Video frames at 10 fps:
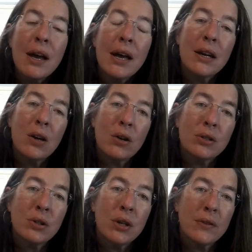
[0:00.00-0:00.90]
and it
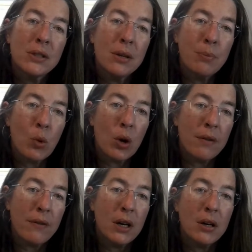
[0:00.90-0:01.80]
also gives it more
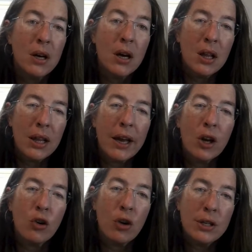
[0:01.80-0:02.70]
of a like a
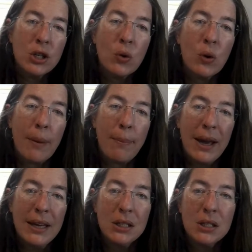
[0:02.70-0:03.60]
crunch or a
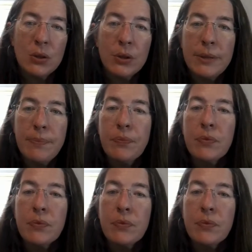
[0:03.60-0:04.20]
bite to it.